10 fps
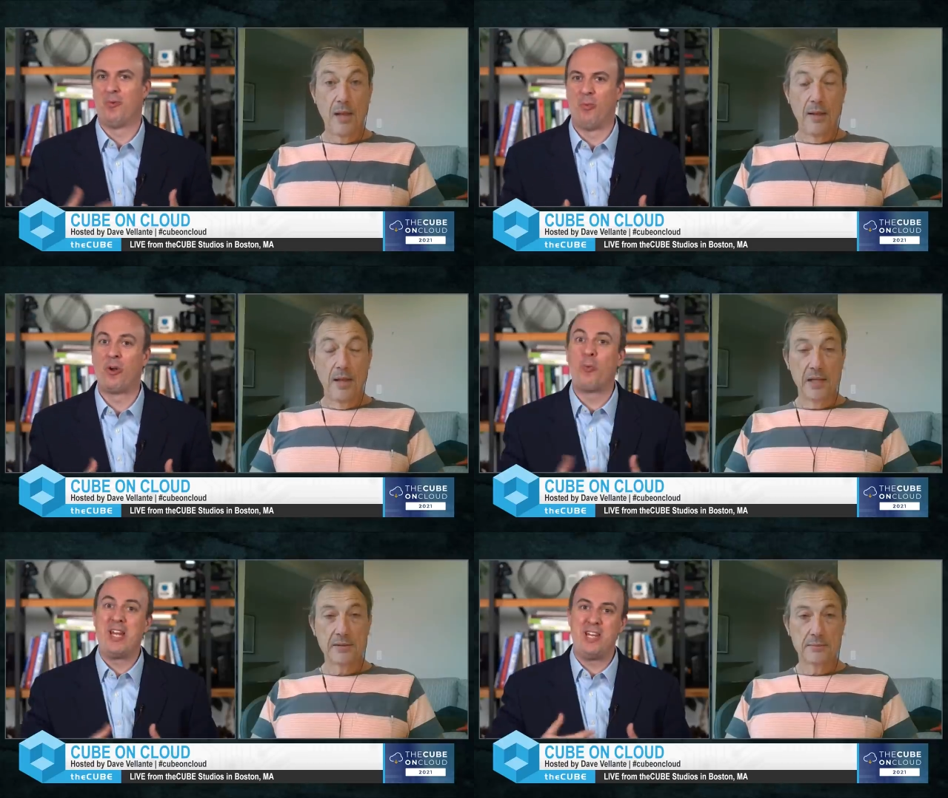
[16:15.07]

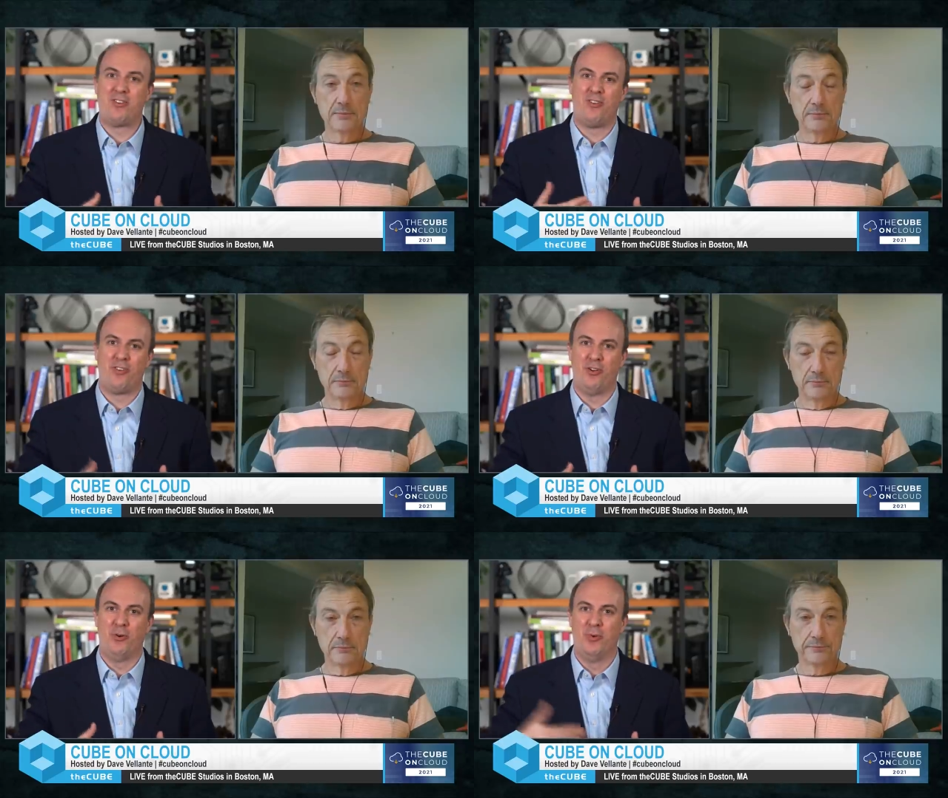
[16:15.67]
Speaker 1: what do we need to
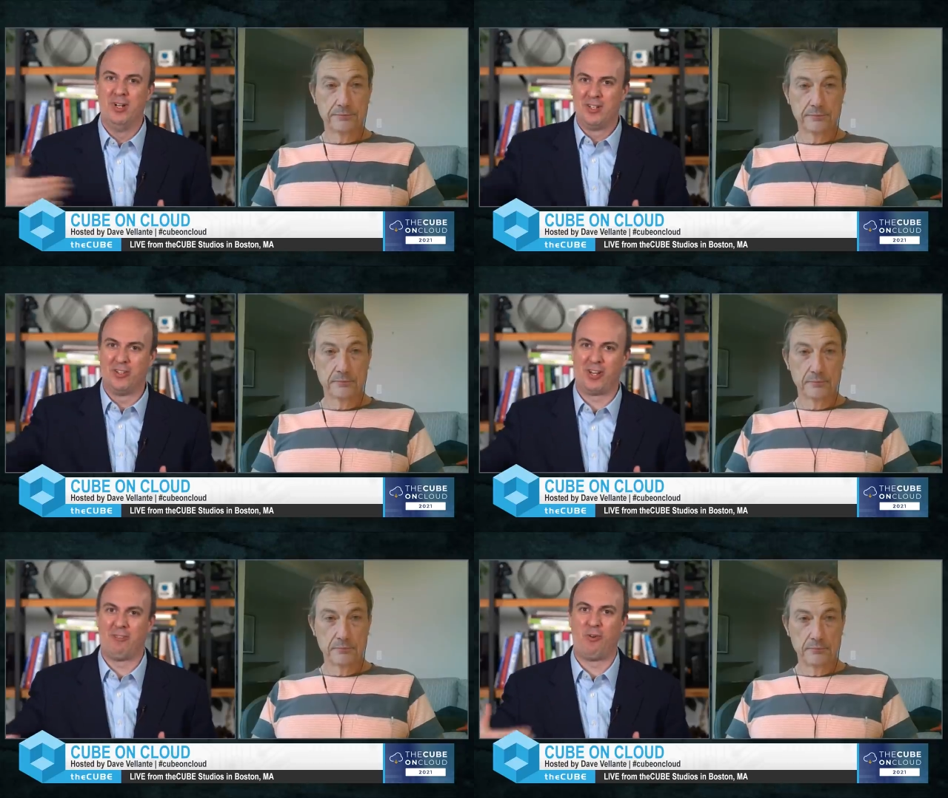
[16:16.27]
do
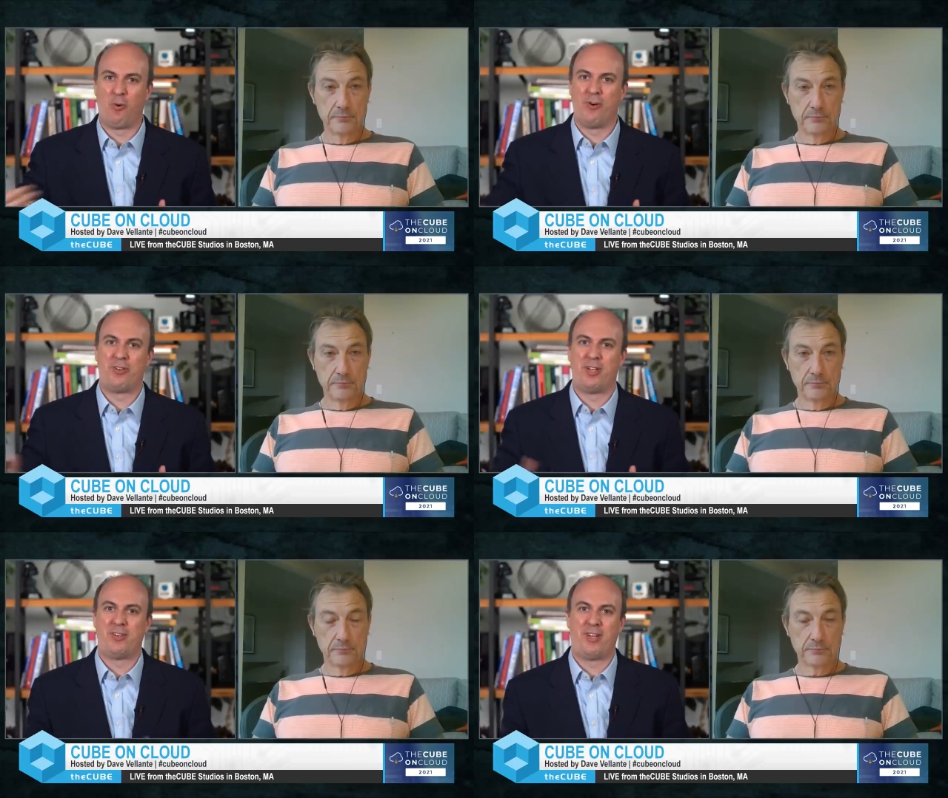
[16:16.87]
looking
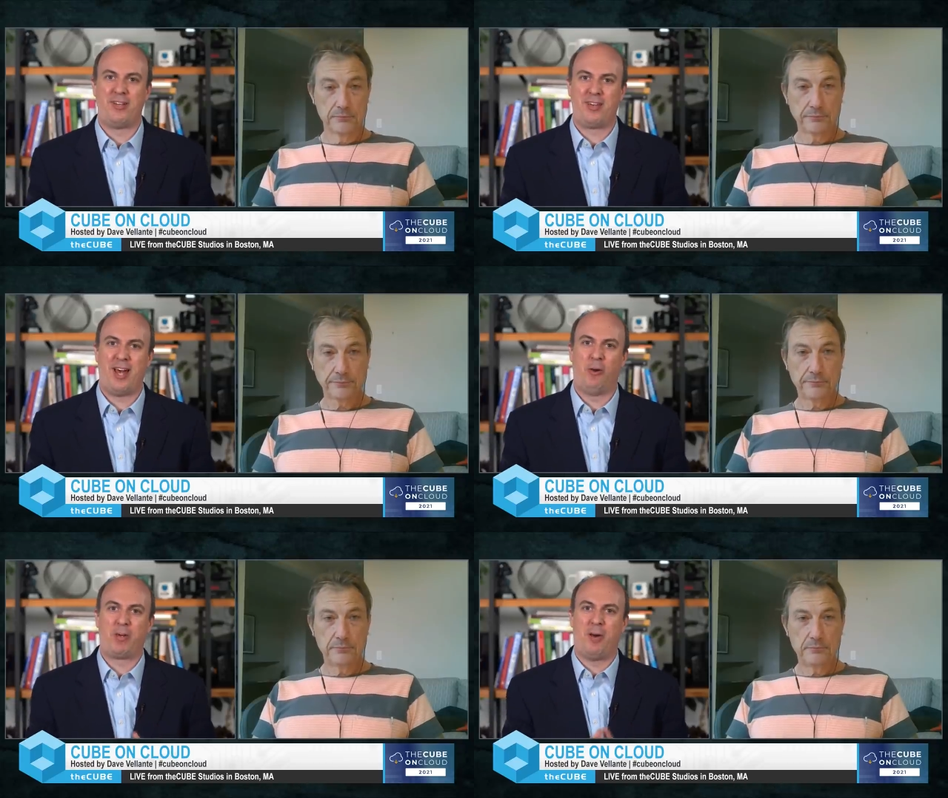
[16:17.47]
forward to, to,
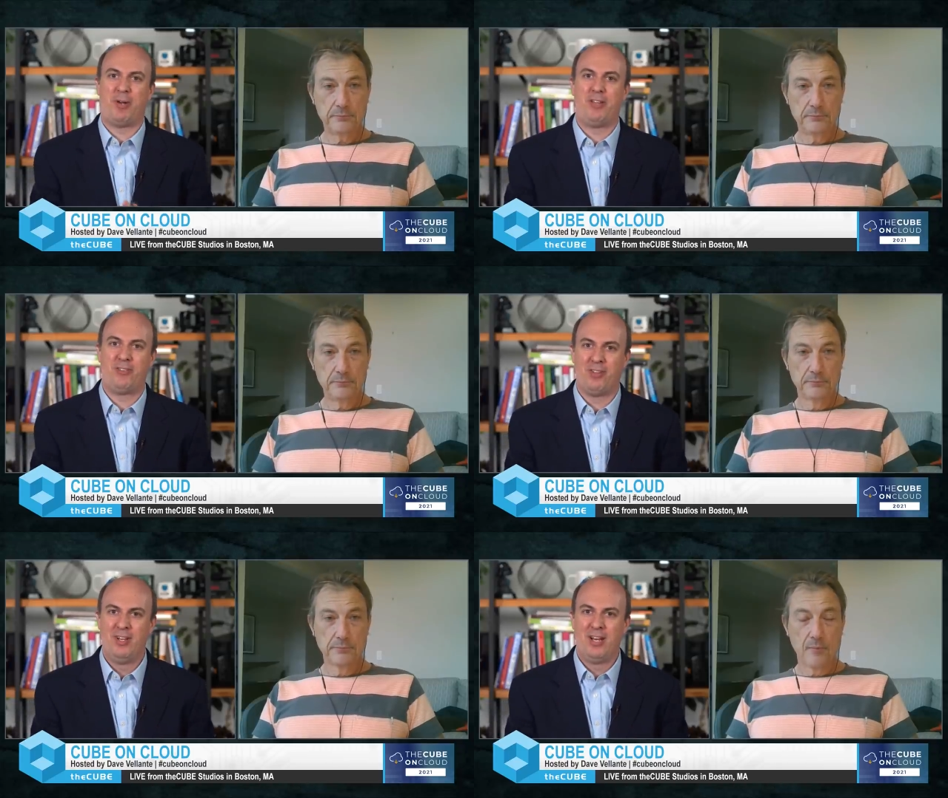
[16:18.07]
to help
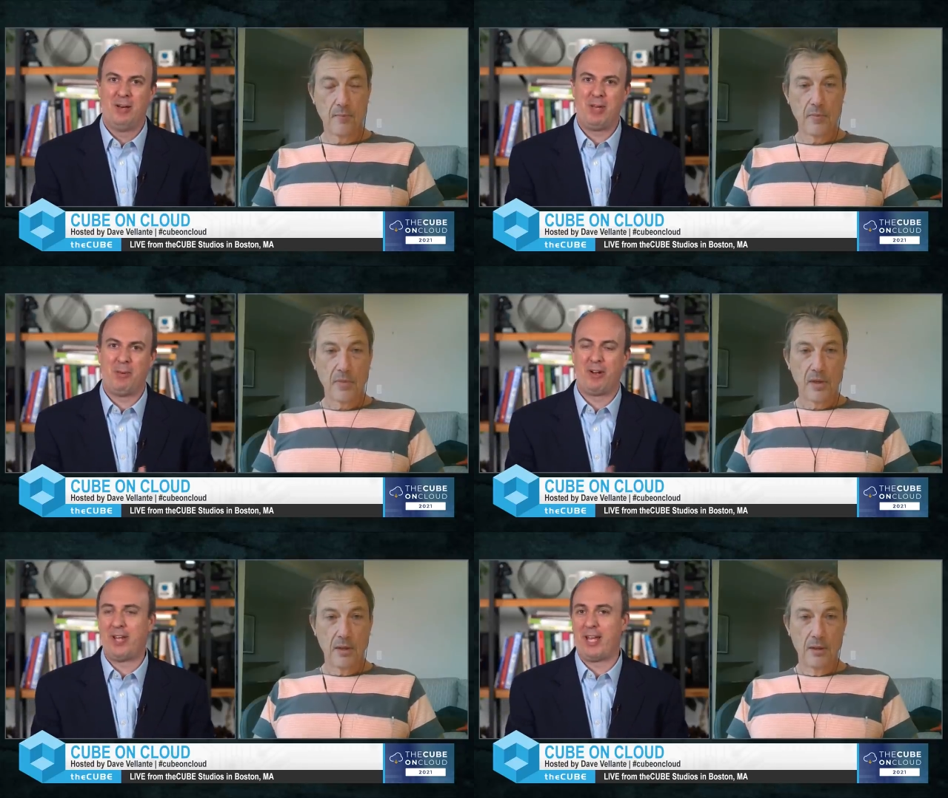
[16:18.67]
companies
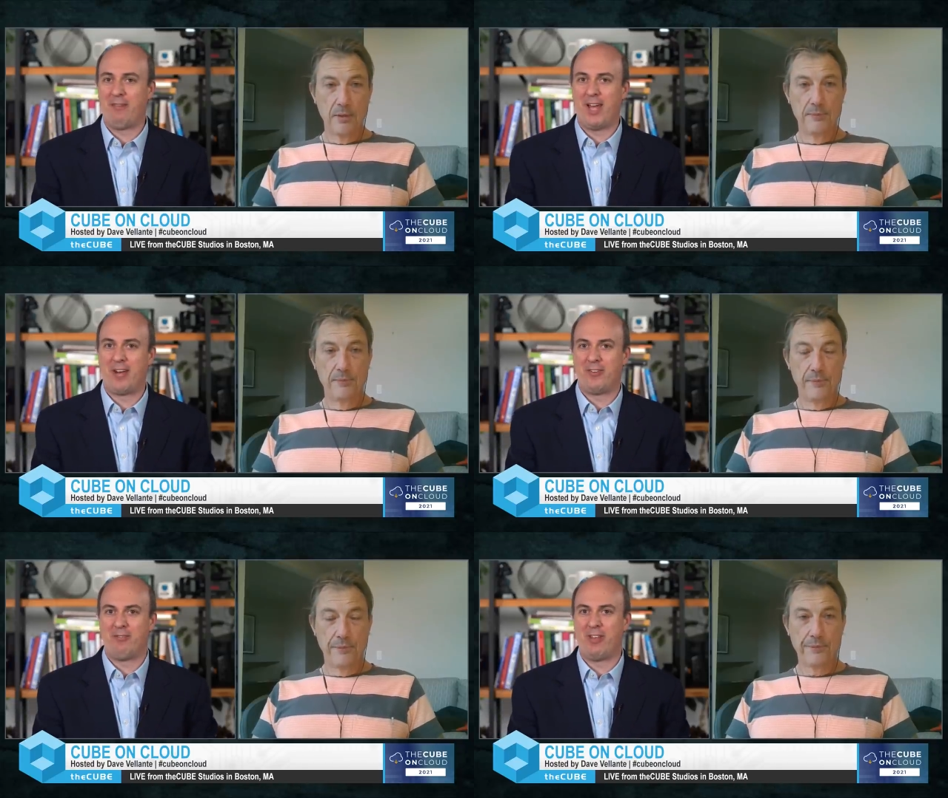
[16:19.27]
be able to take
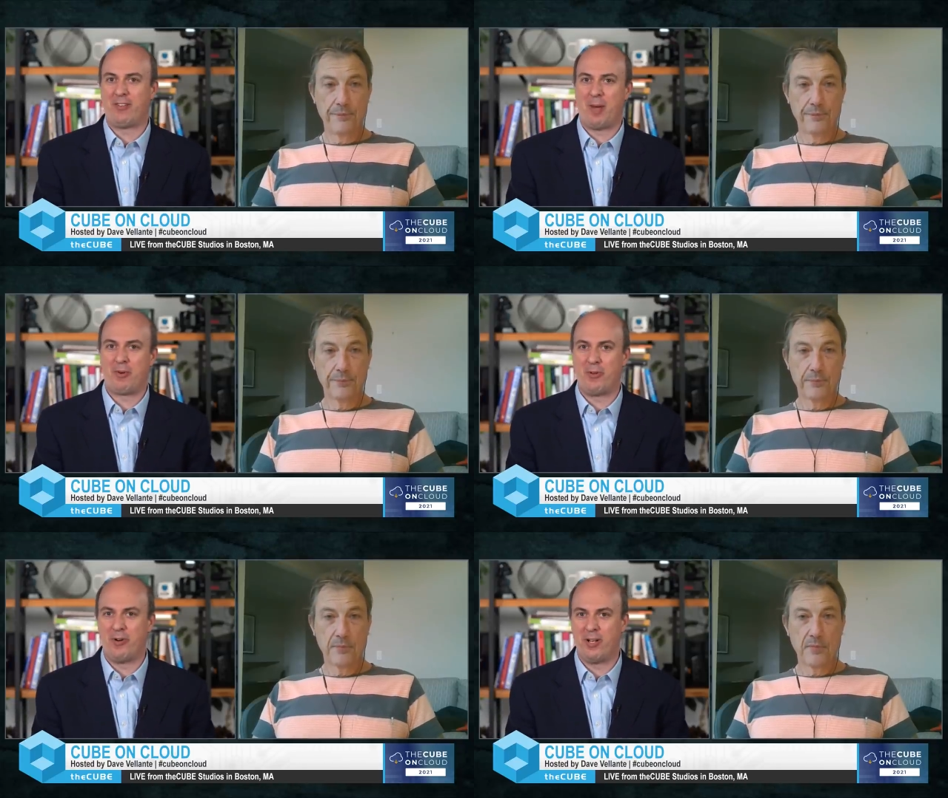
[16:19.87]
advantage of this
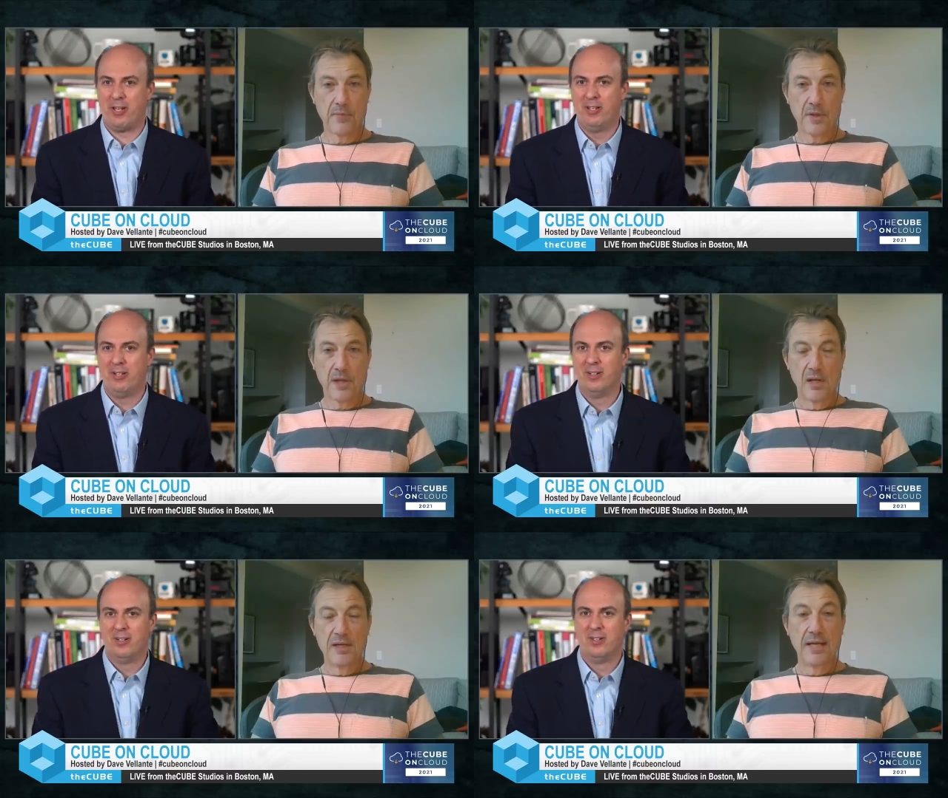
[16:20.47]
opportunity
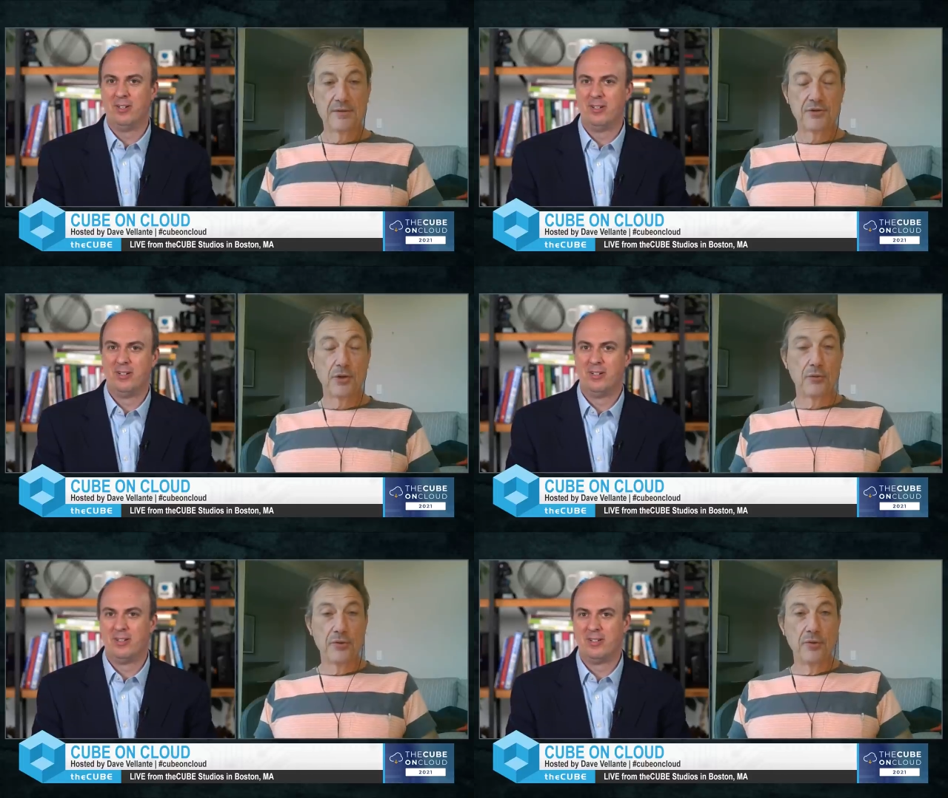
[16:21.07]
Speaker 2: yeah
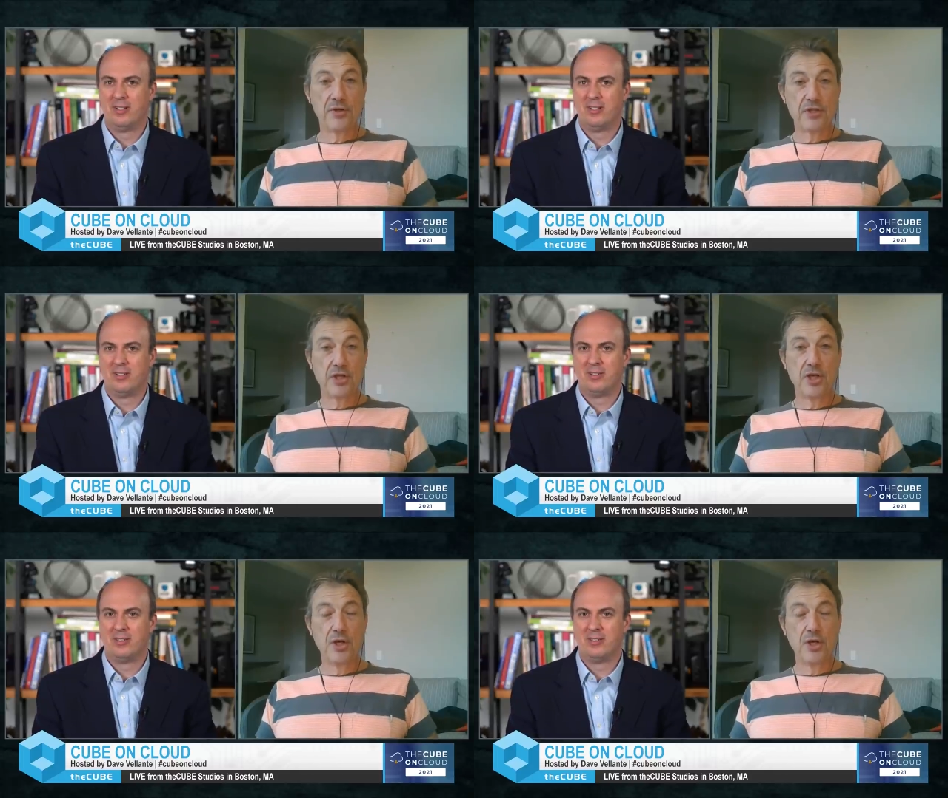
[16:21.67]
so there is a